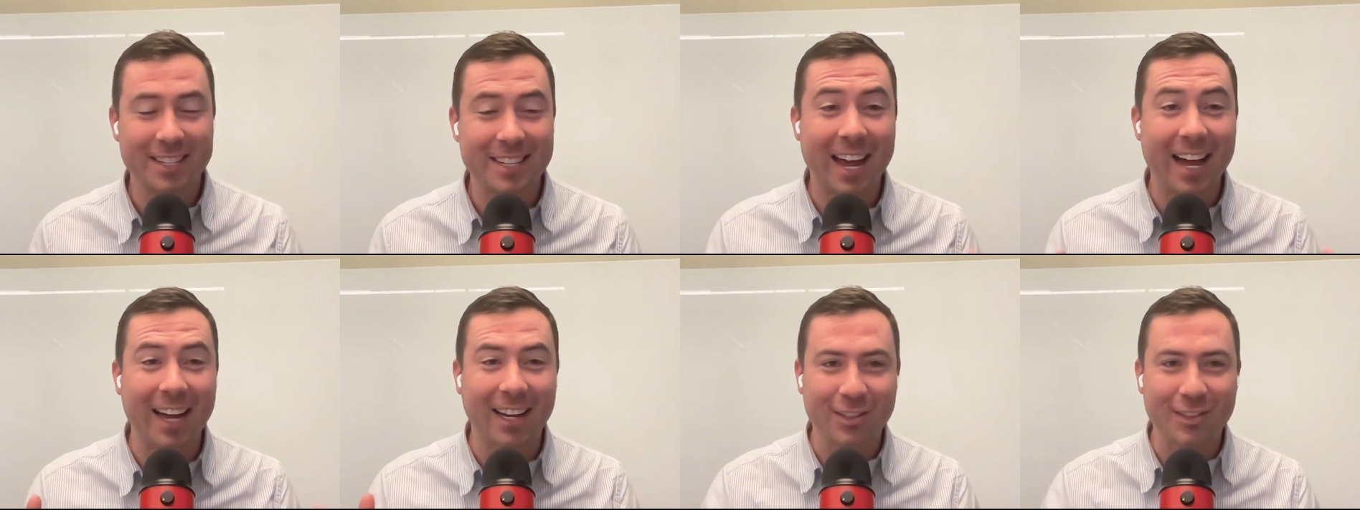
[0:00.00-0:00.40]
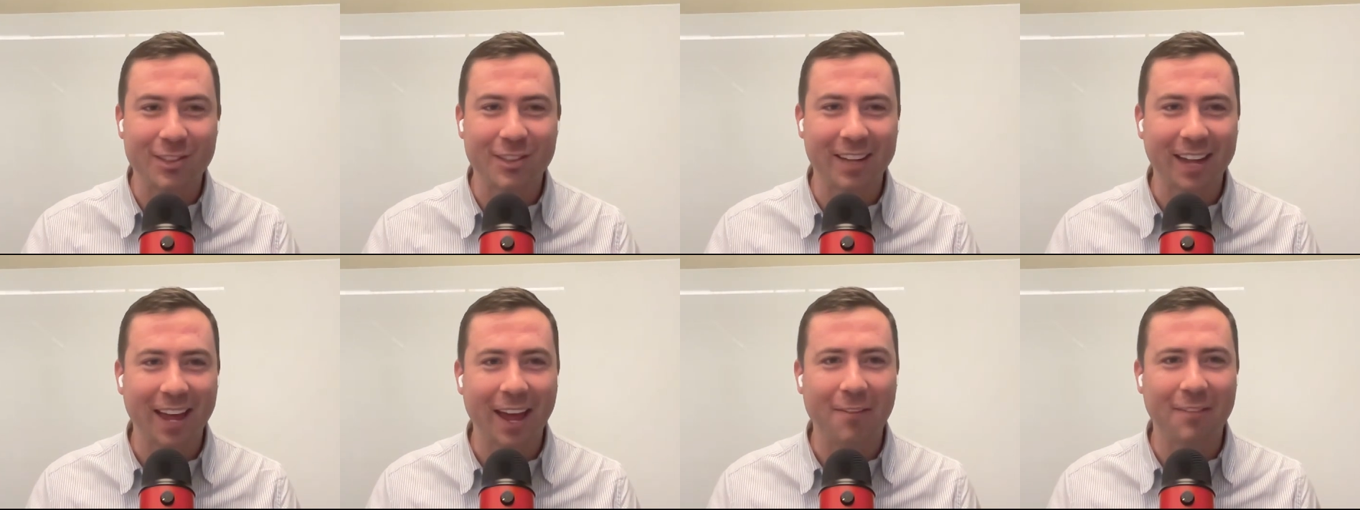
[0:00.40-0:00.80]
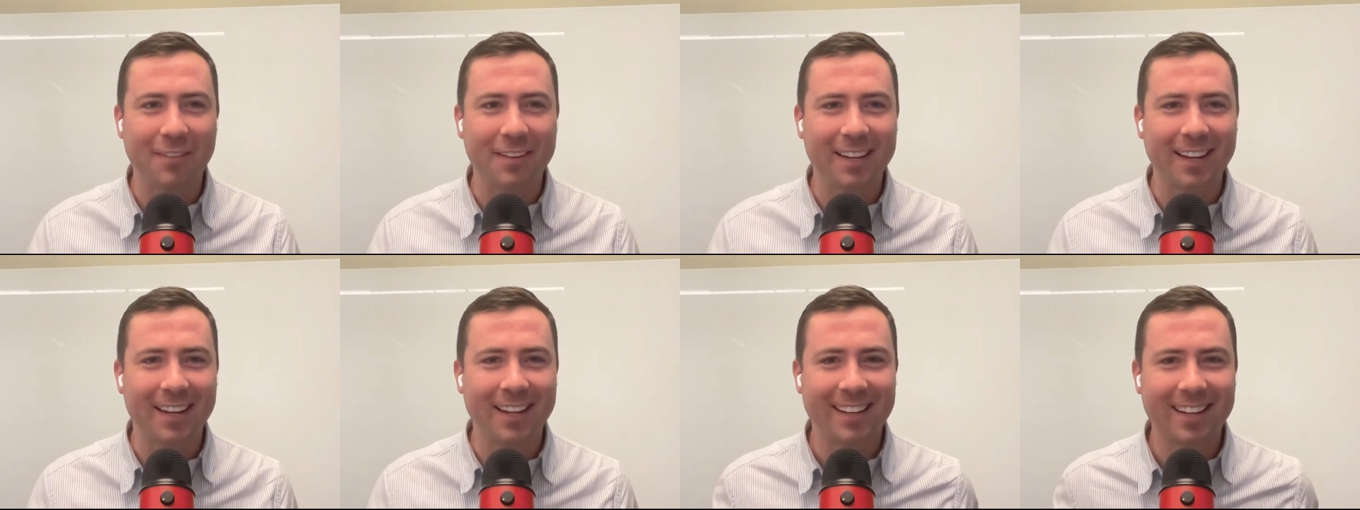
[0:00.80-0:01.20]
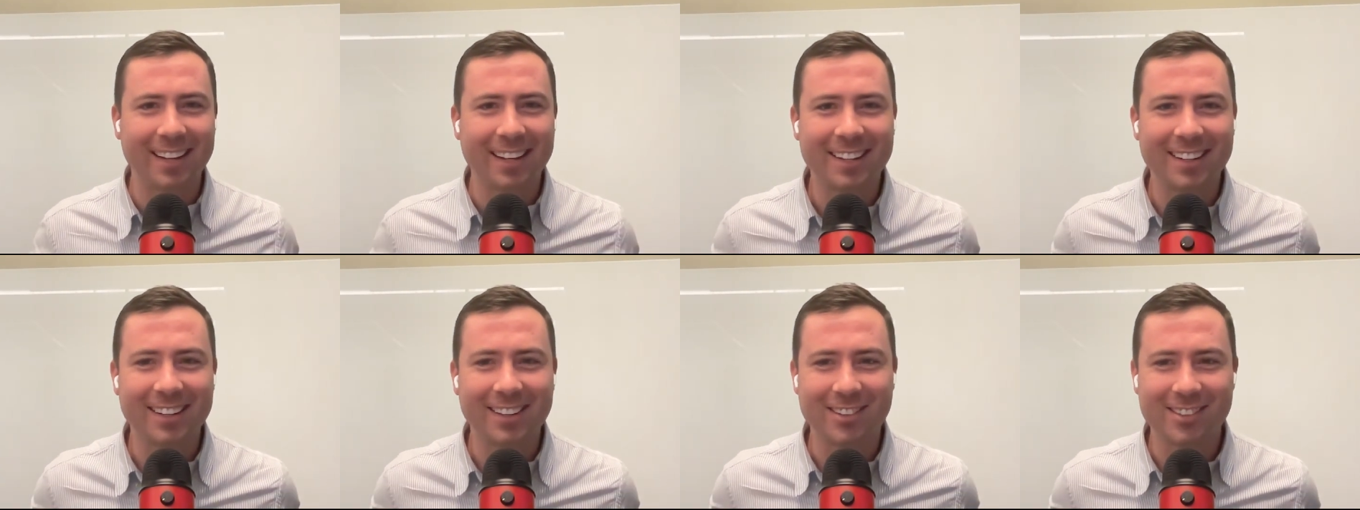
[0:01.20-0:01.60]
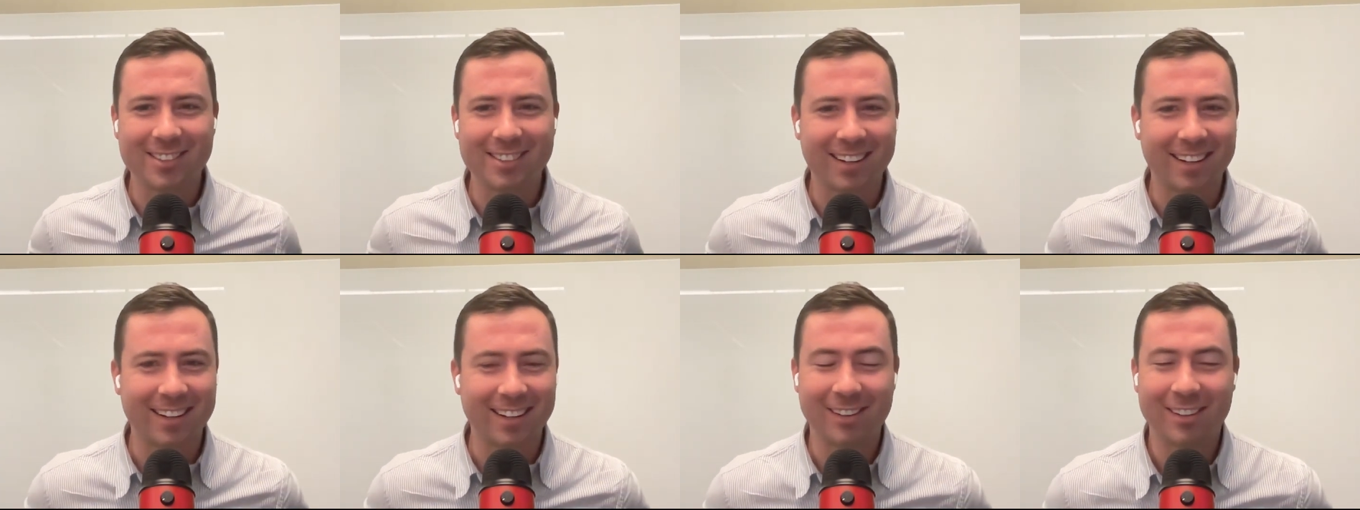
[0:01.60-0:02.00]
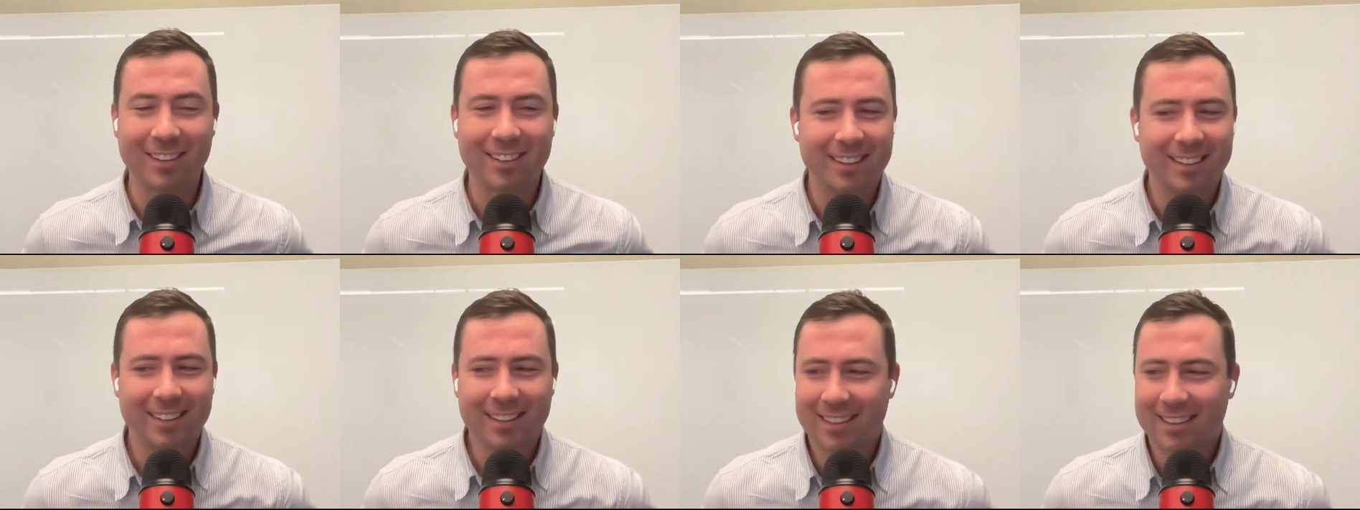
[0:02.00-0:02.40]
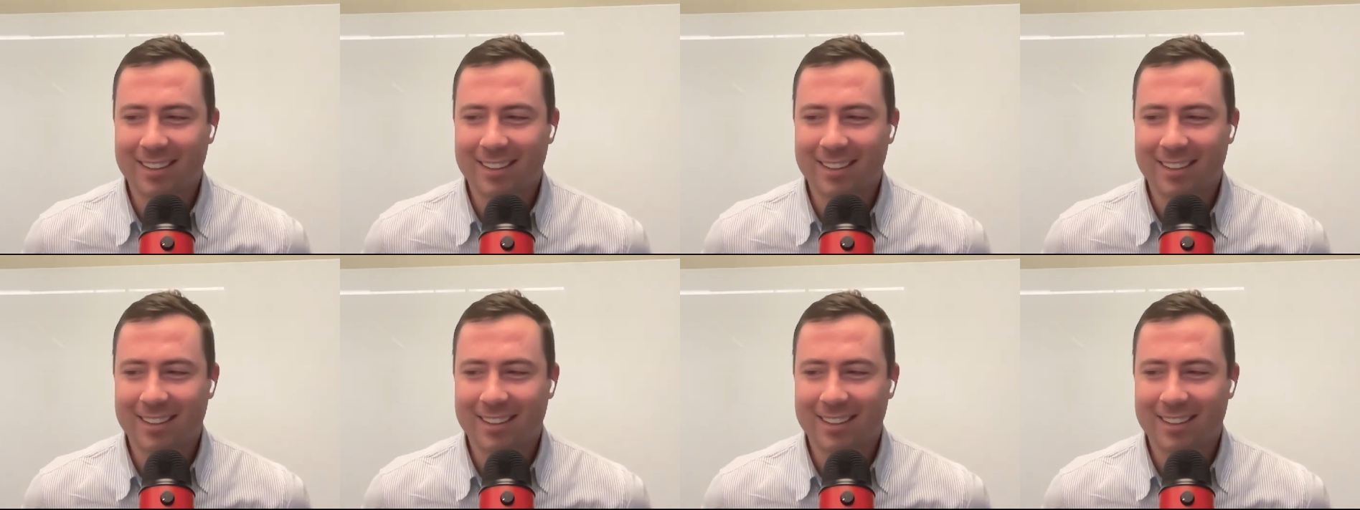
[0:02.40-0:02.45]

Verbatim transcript: what is actually happening out there. And I was like,